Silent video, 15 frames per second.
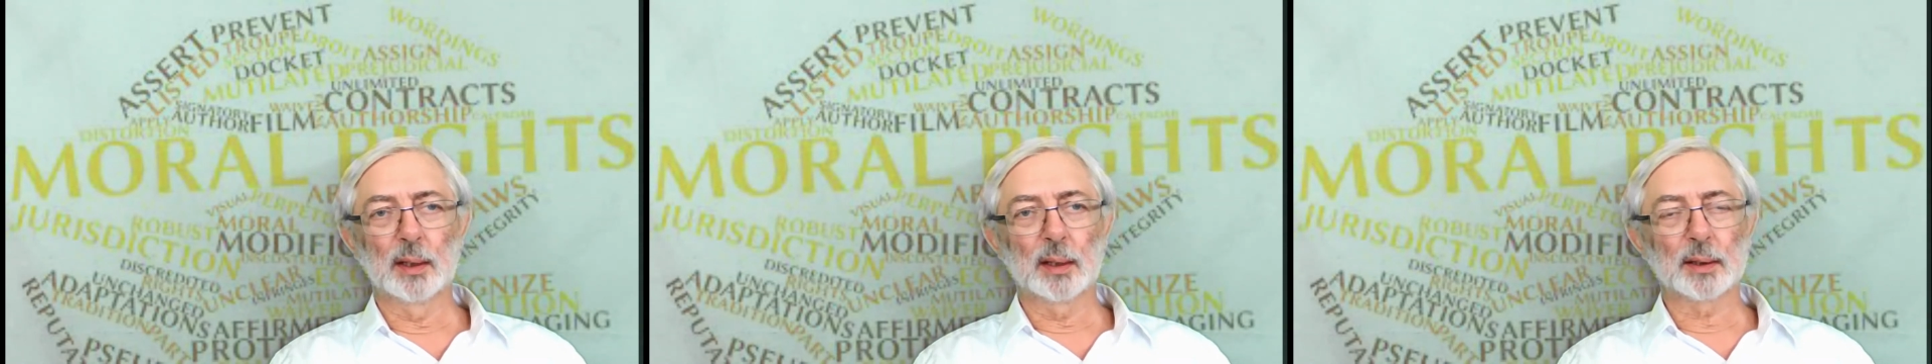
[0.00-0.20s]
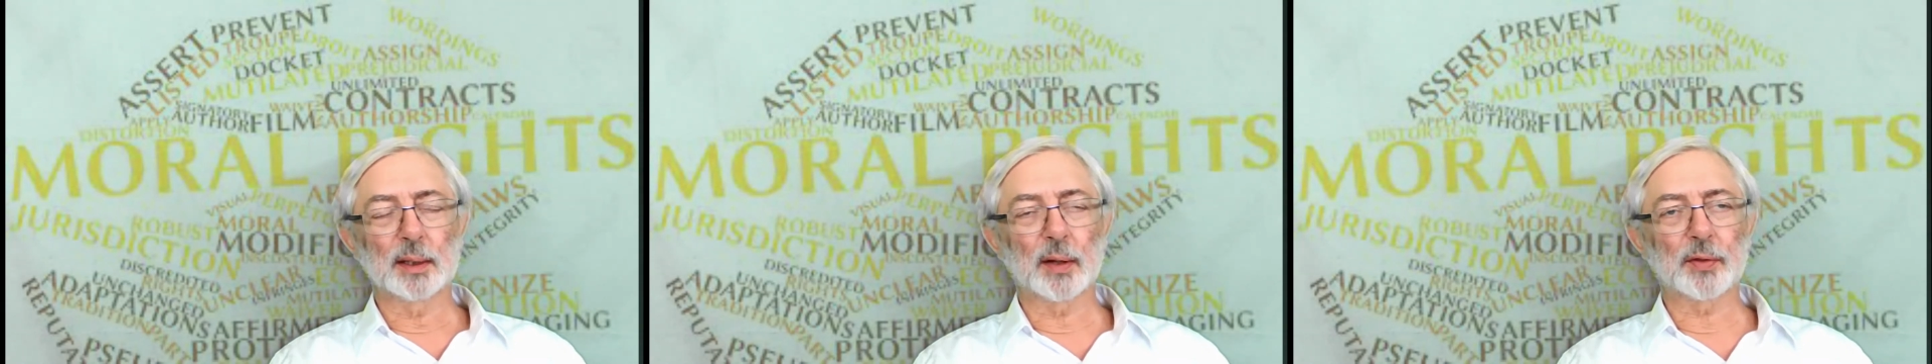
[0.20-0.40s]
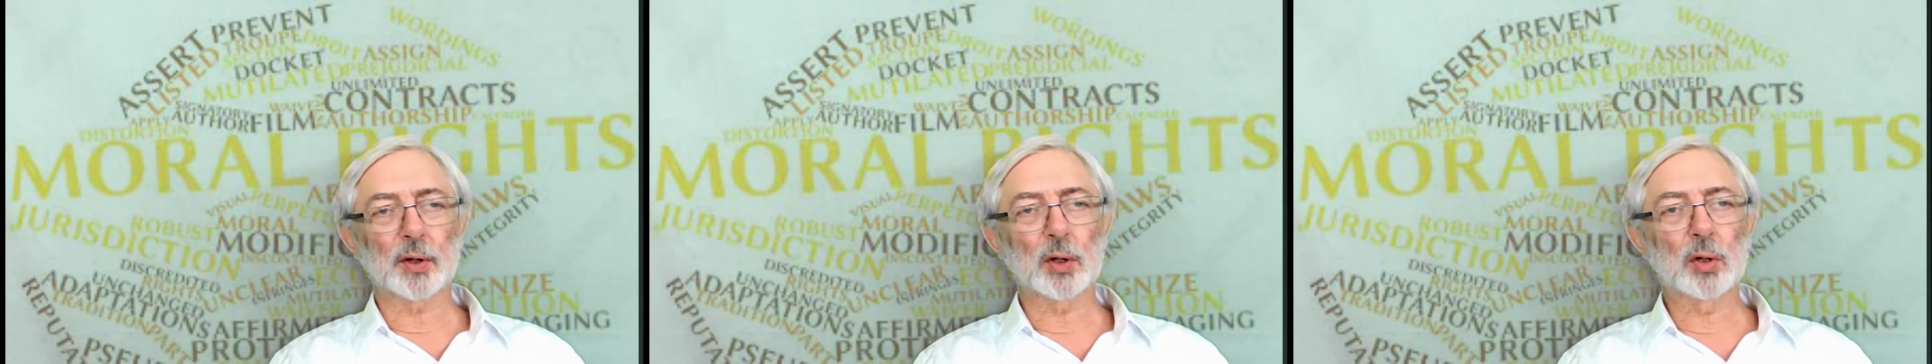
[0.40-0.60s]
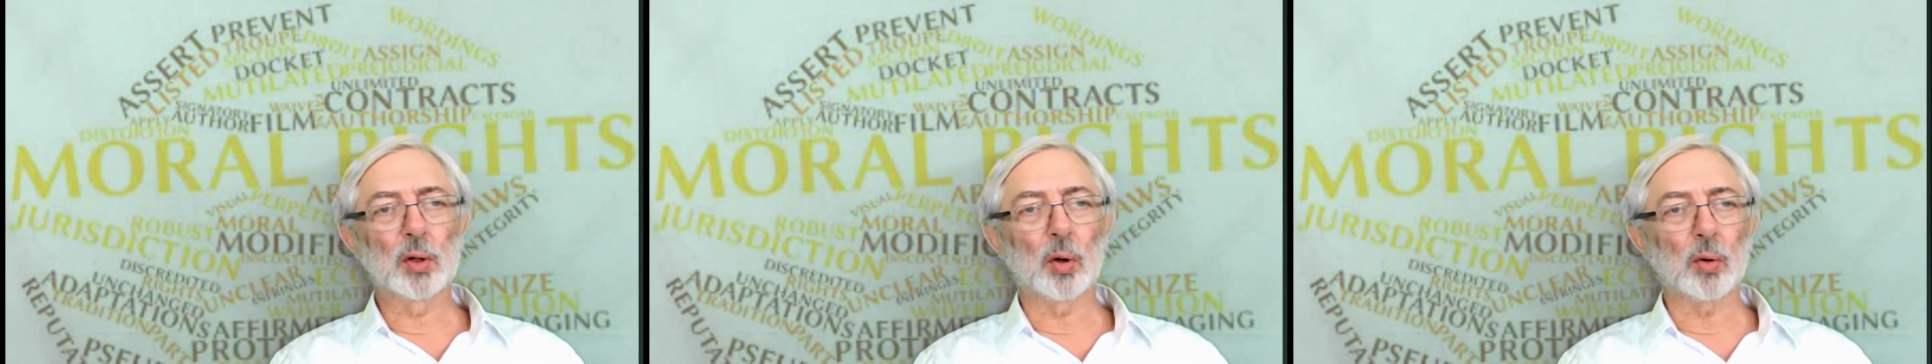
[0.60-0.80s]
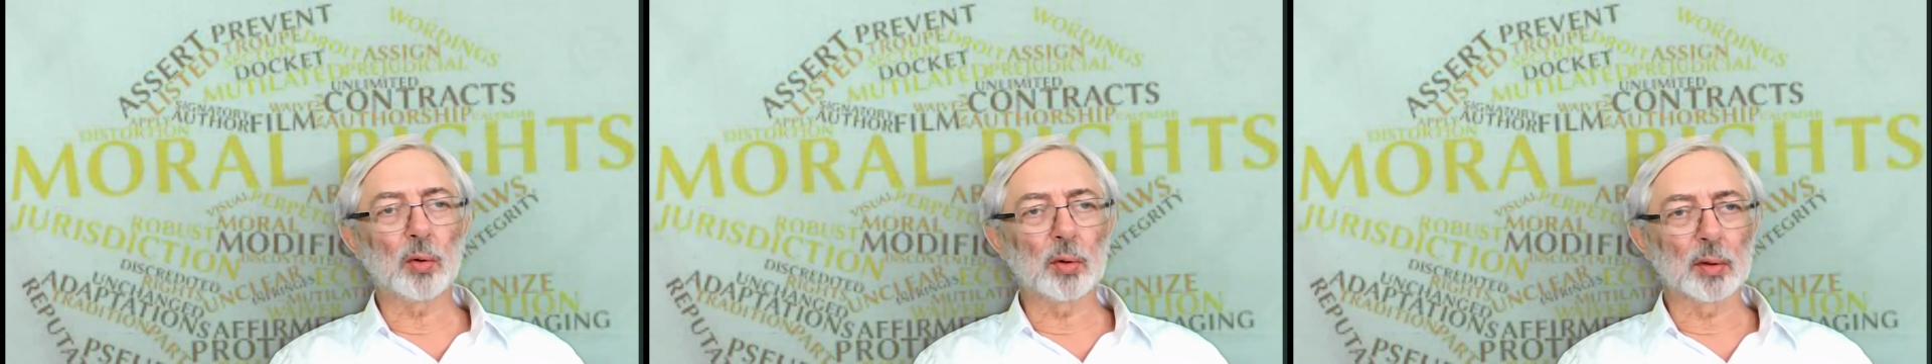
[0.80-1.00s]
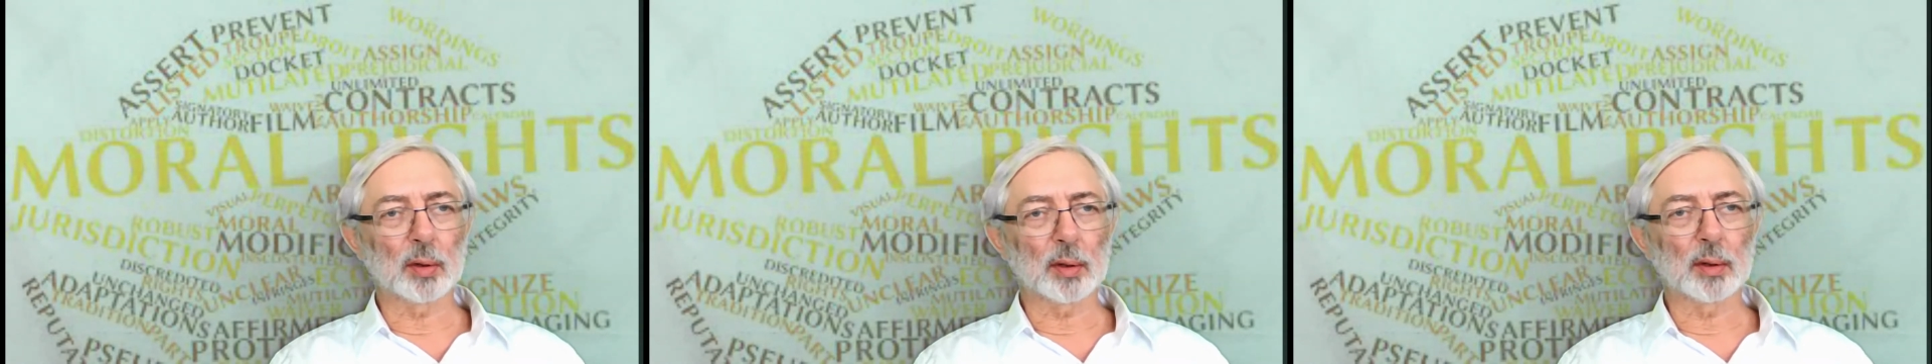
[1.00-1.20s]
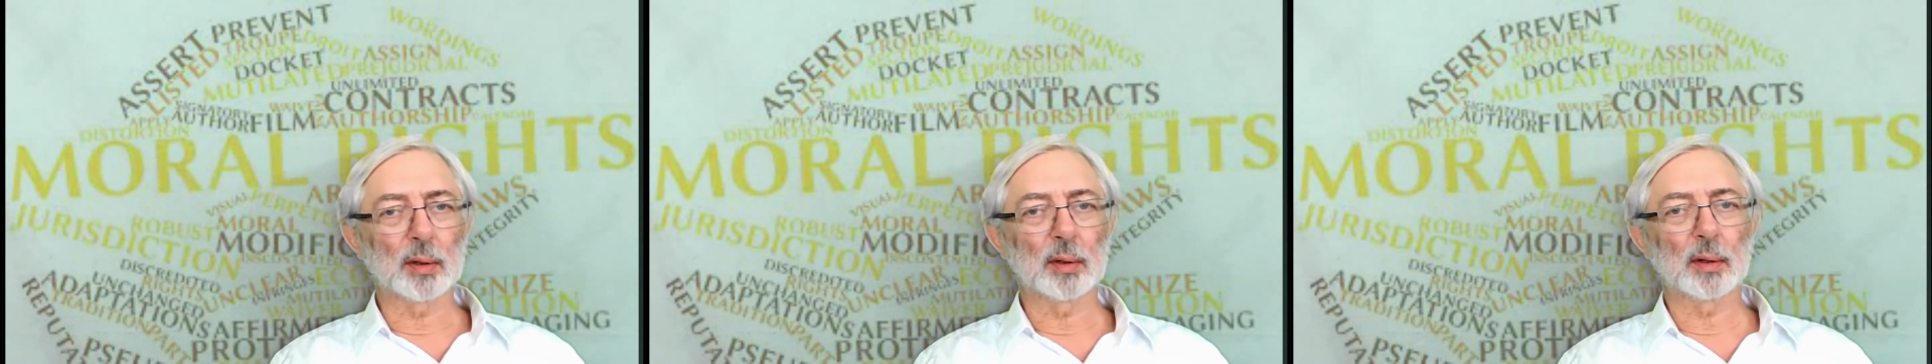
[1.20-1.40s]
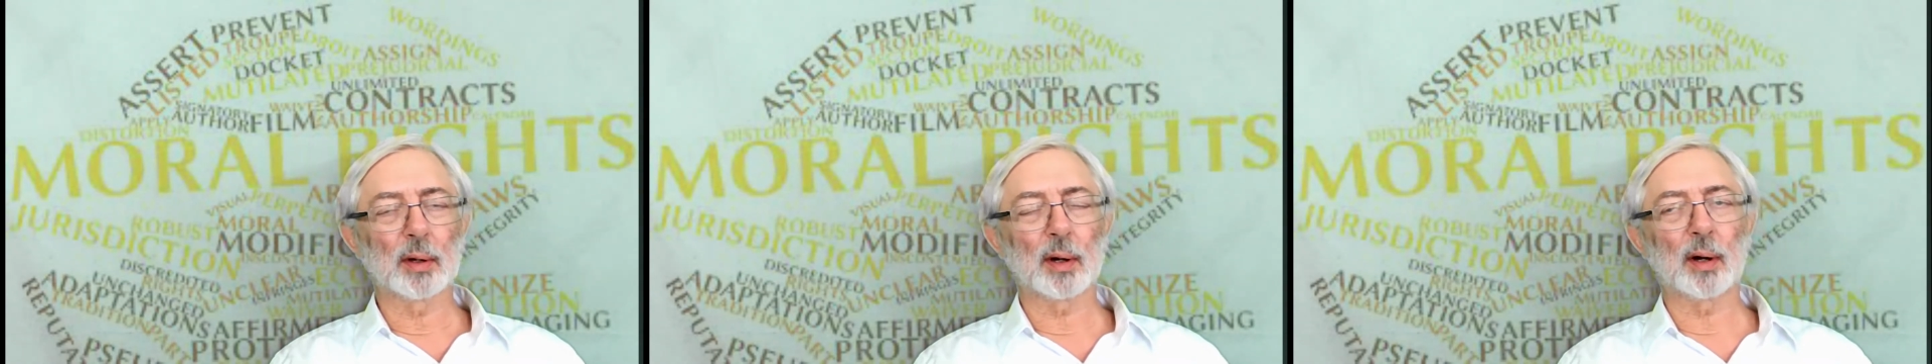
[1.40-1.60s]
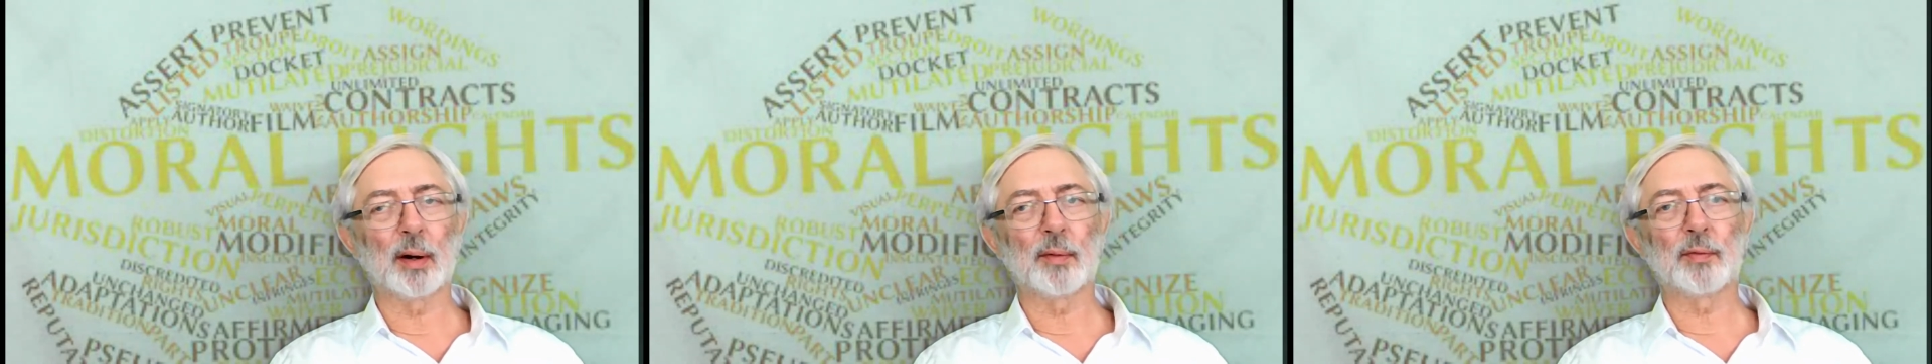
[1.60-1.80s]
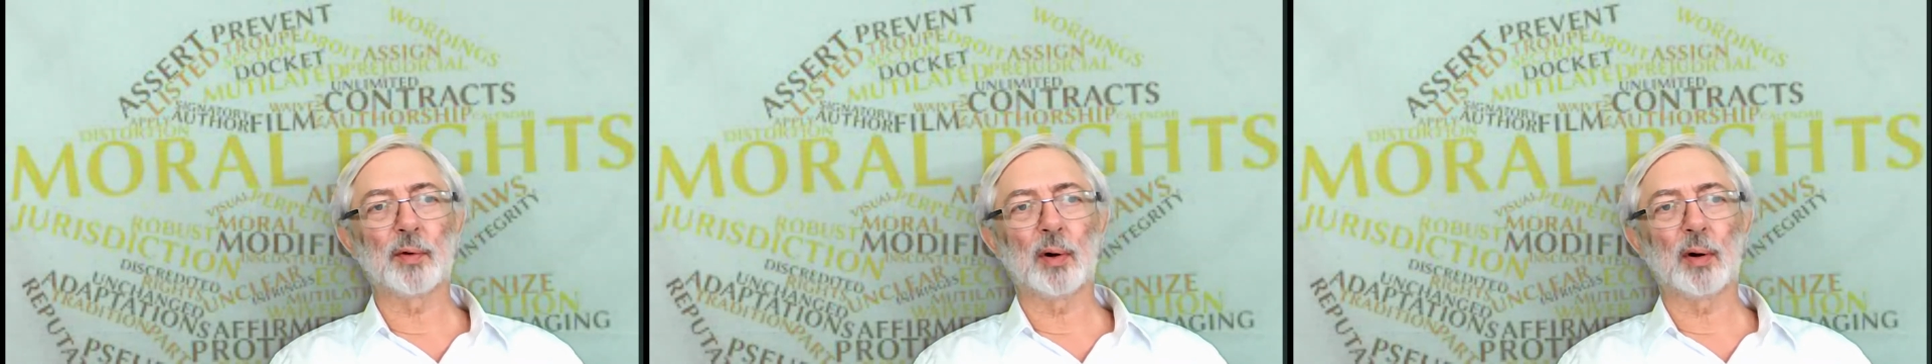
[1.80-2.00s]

Now, the goal of